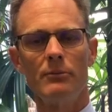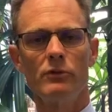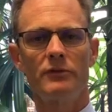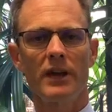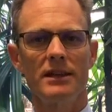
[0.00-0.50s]

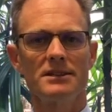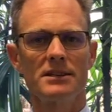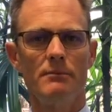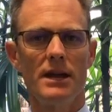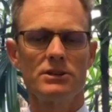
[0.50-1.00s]
We've taken
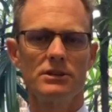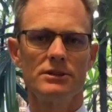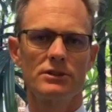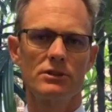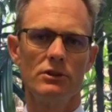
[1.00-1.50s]
some
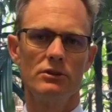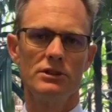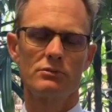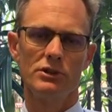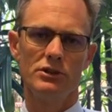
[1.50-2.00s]
measures to
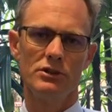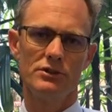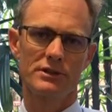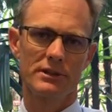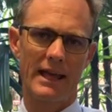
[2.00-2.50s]
just
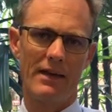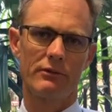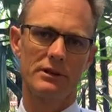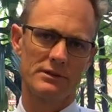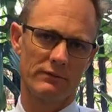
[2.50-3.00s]
reduce
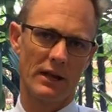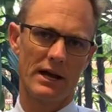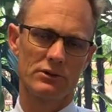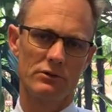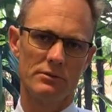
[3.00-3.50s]
gatherings of
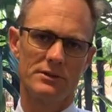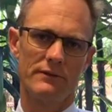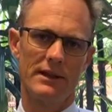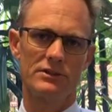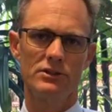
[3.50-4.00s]
large groups of
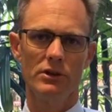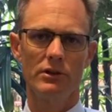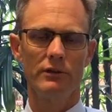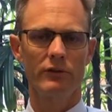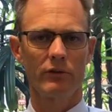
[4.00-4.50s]
our students,